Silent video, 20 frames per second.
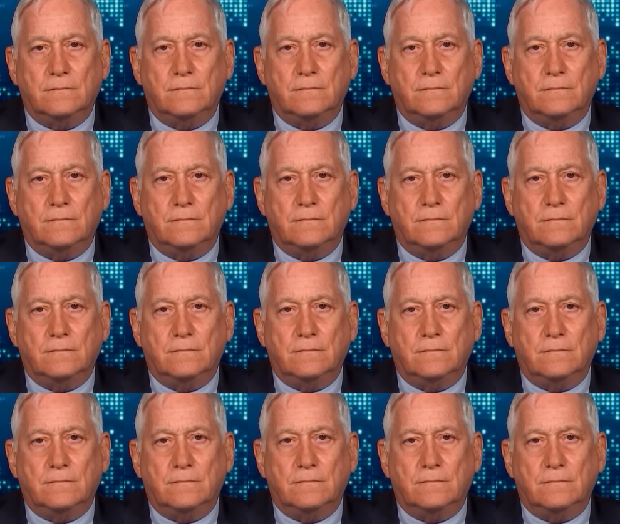
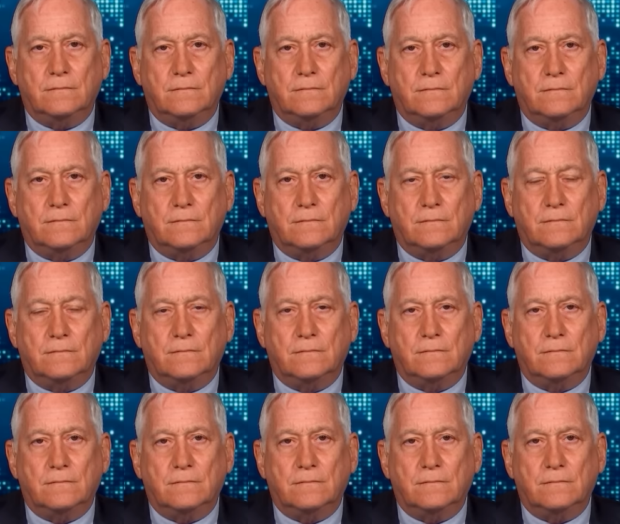
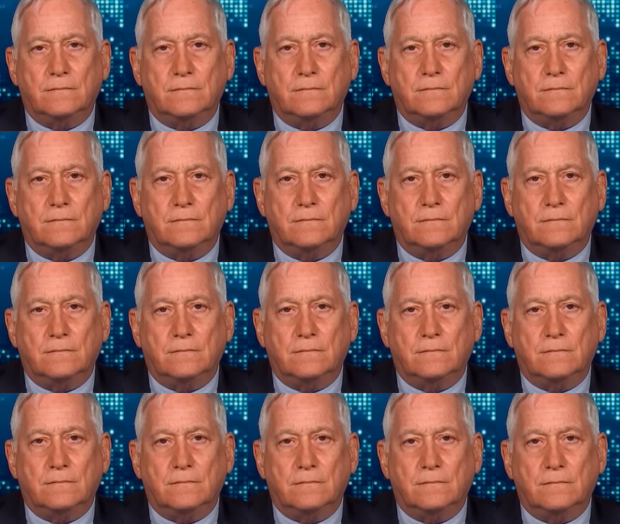
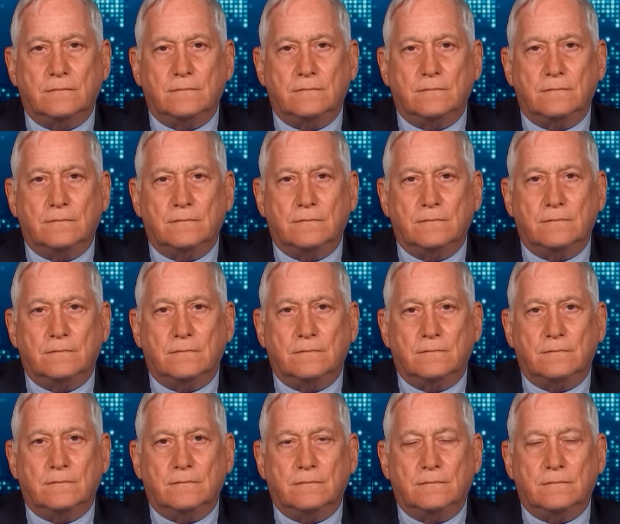
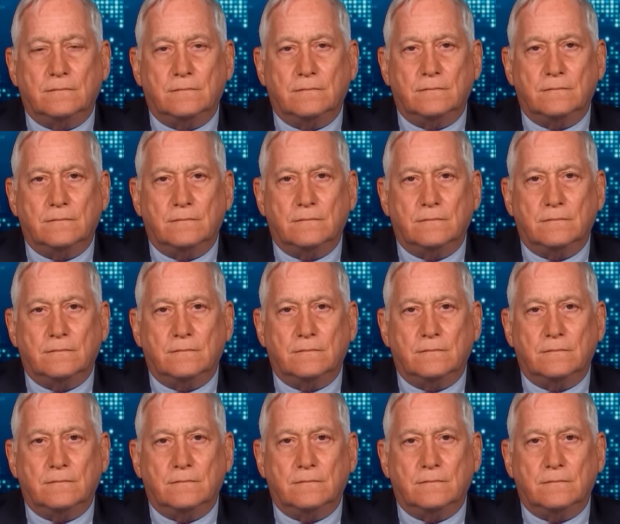(not speaking)